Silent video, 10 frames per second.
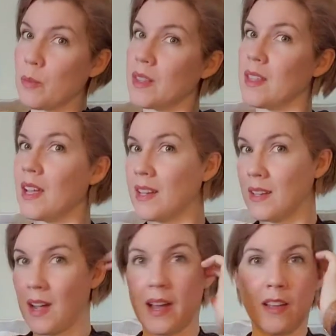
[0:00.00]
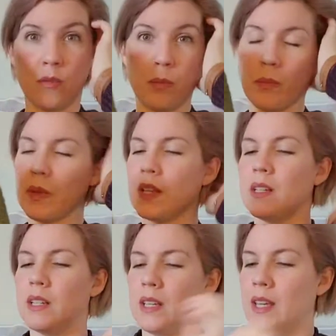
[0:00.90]
but then I've
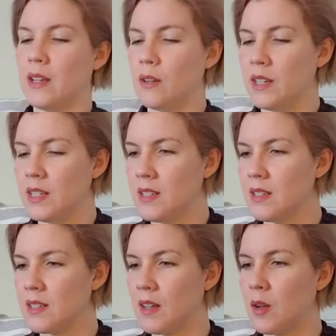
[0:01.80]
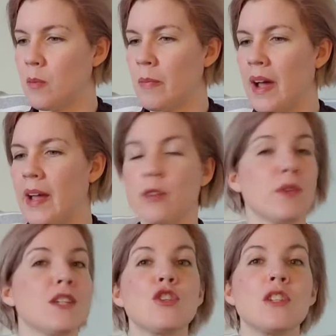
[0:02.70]
been hearing some
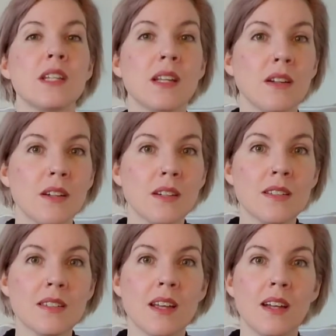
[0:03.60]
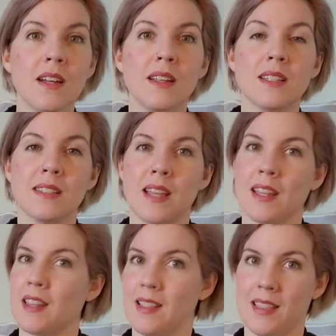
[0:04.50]
Irish knitters say